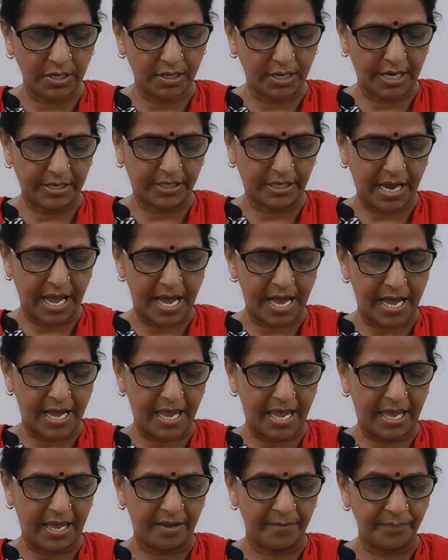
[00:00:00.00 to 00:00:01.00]
lag raha
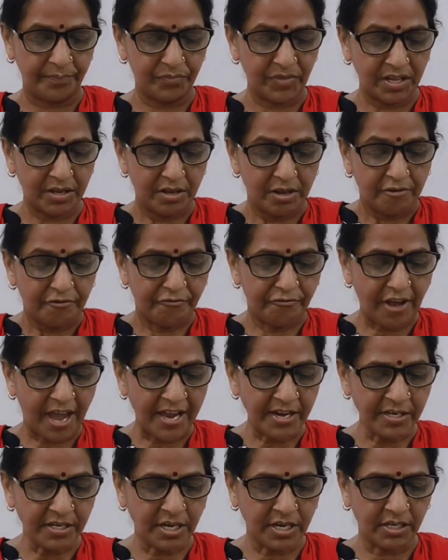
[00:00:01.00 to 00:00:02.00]
hai.
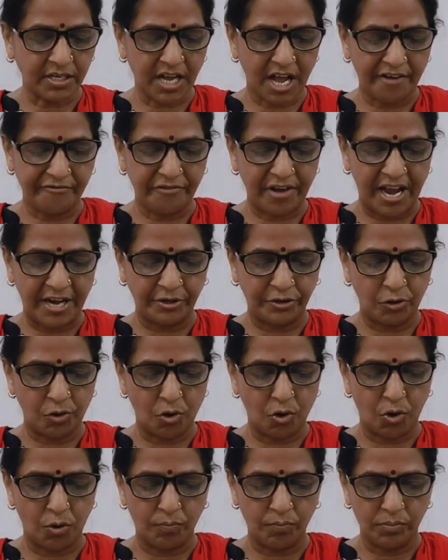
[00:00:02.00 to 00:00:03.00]
When Ganga went
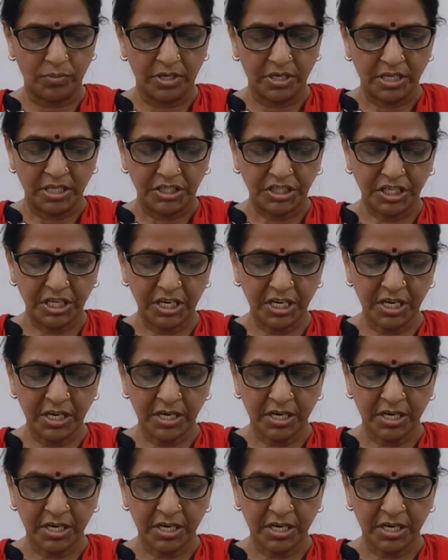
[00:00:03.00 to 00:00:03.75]
home she